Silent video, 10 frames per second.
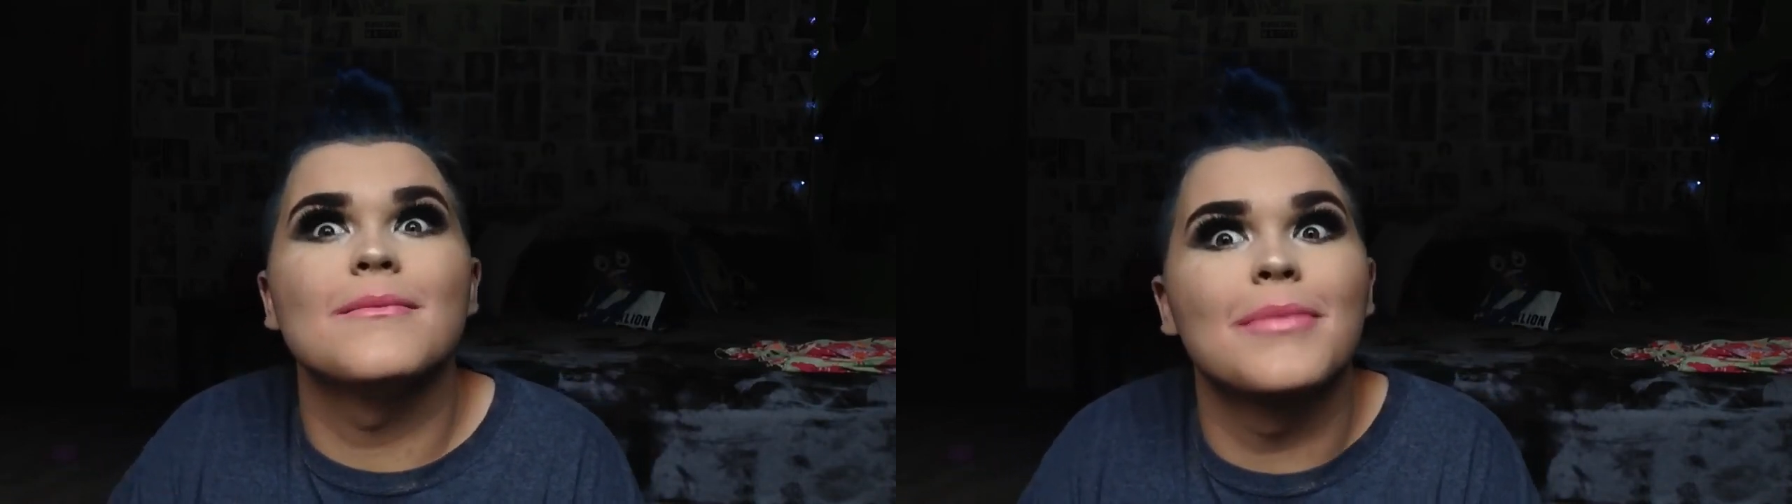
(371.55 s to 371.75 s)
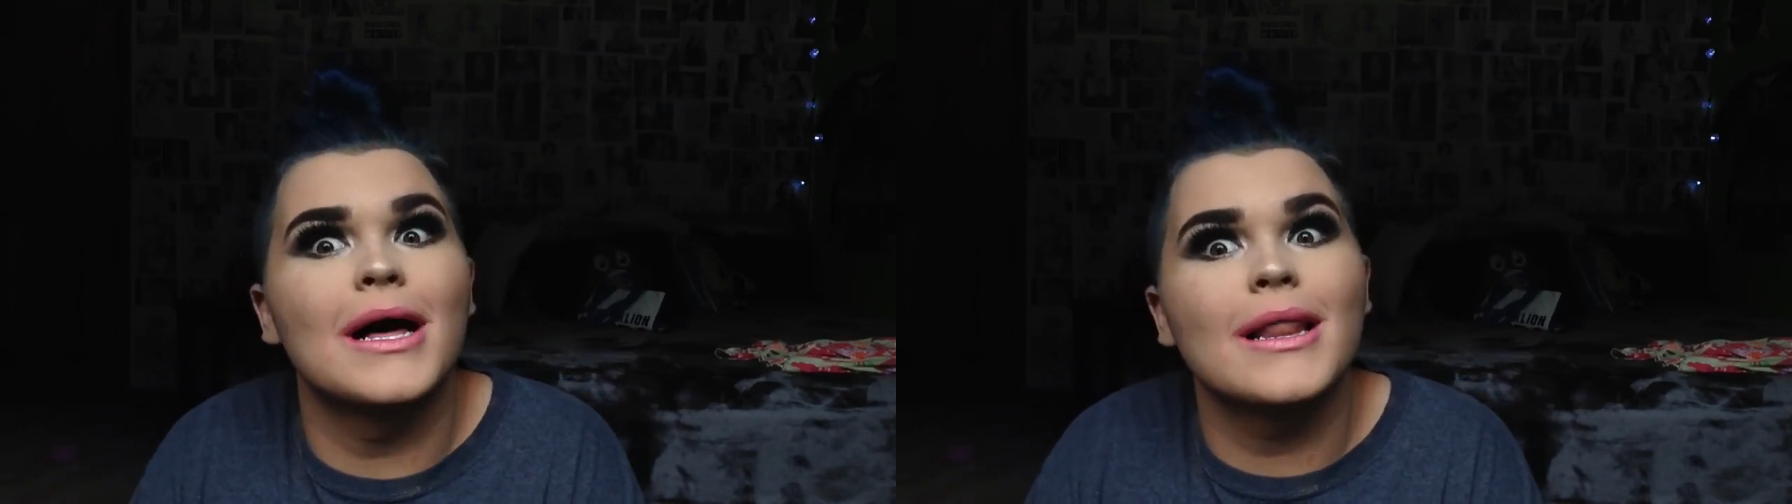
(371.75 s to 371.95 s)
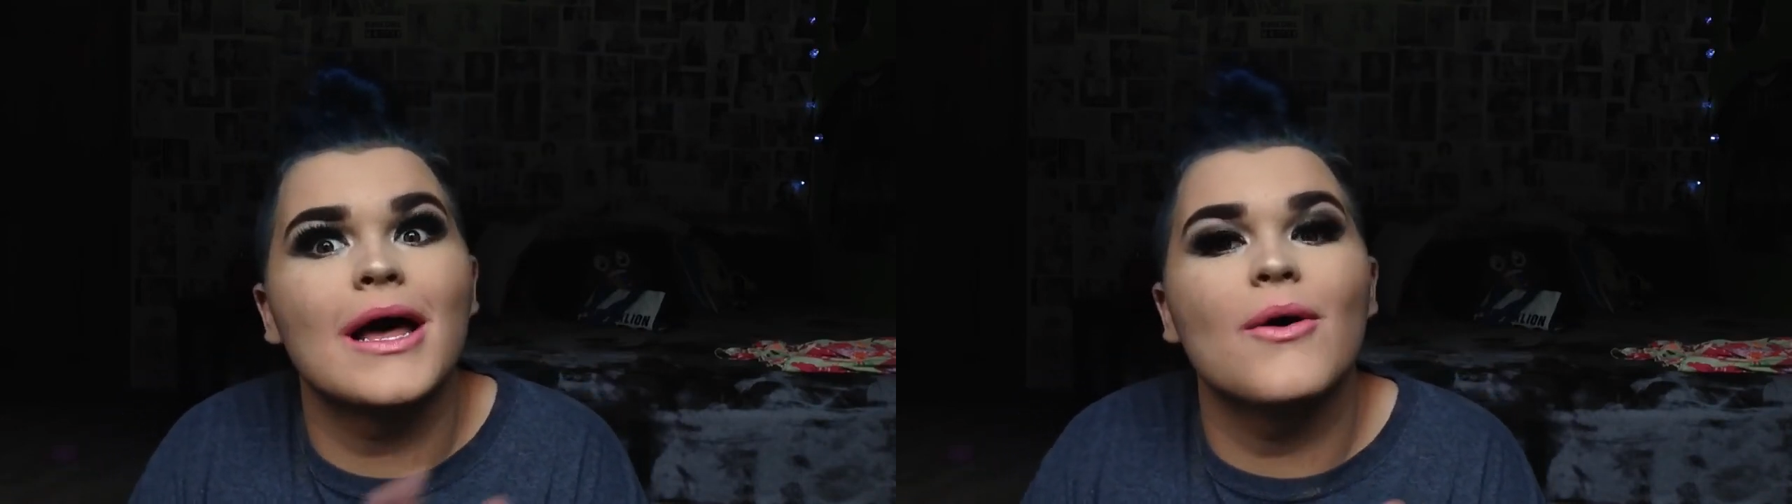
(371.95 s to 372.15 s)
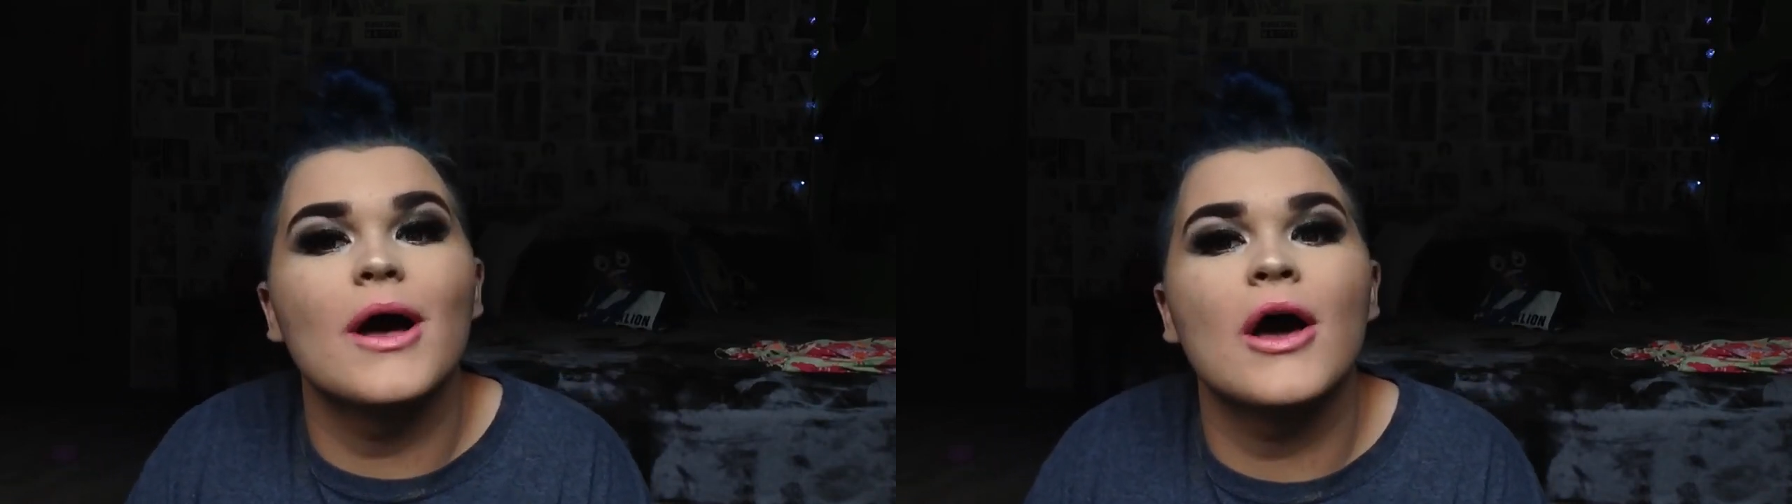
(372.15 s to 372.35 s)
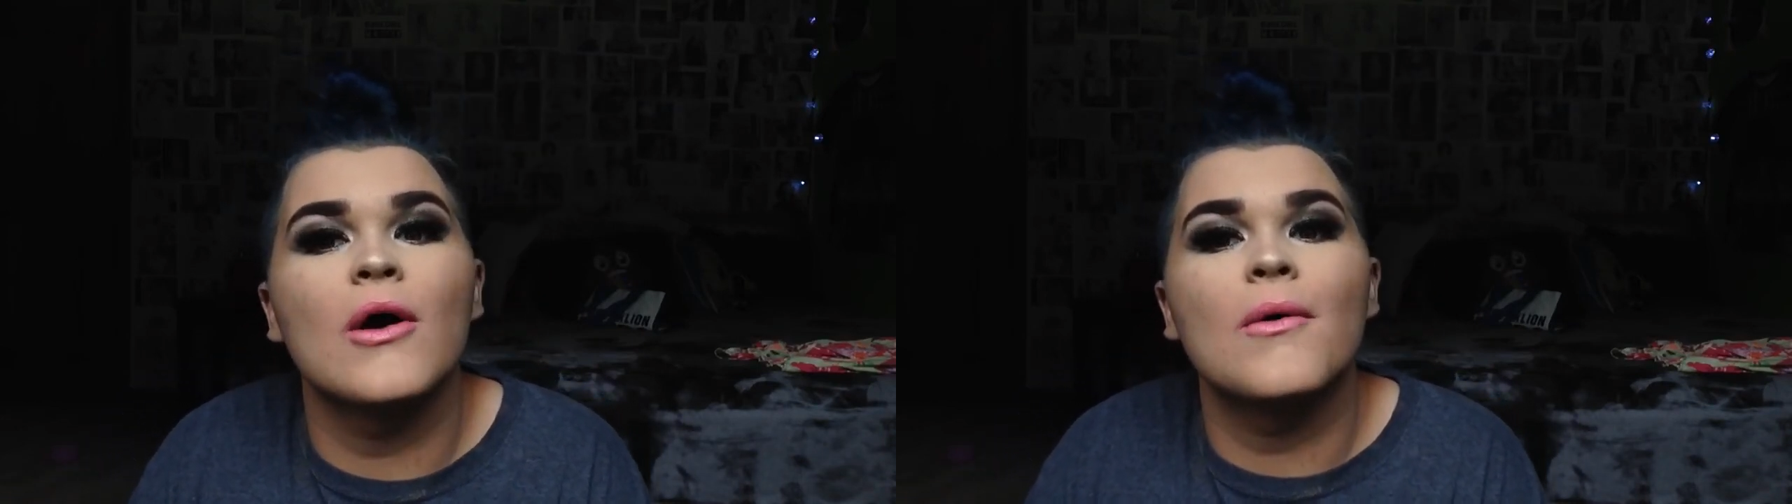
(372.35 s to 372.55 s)
below,
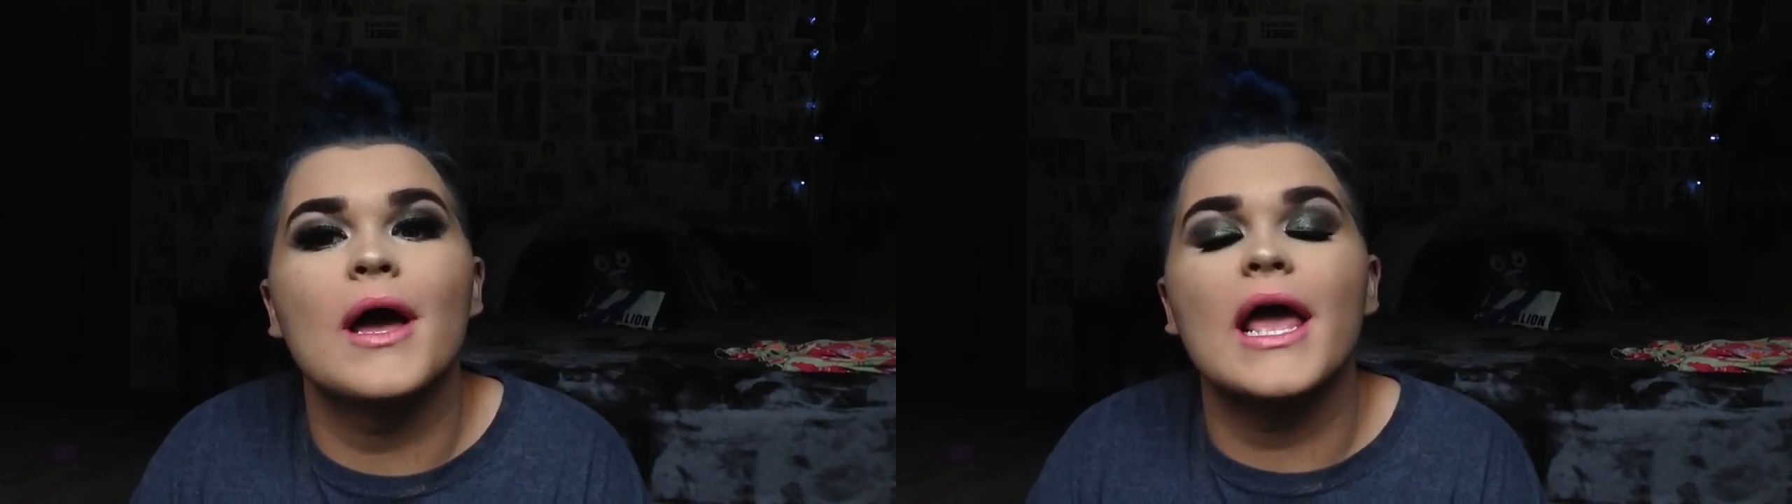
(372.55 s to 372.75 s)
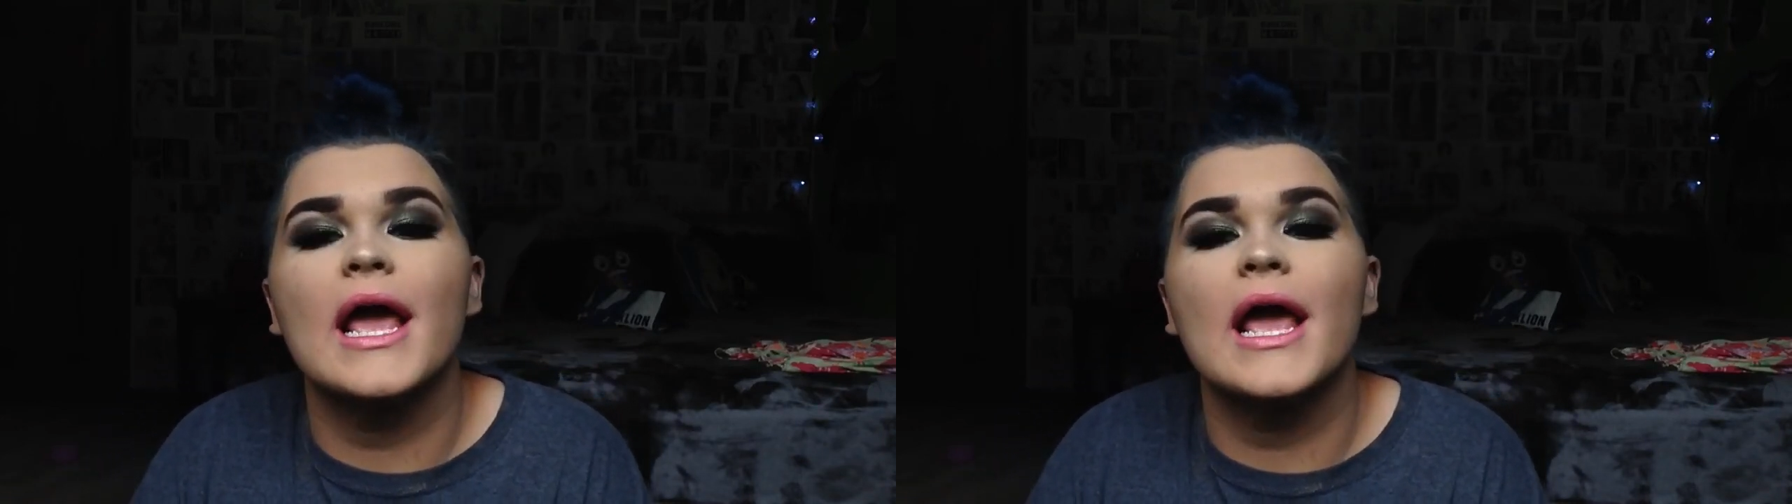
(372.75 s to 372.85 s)
ho.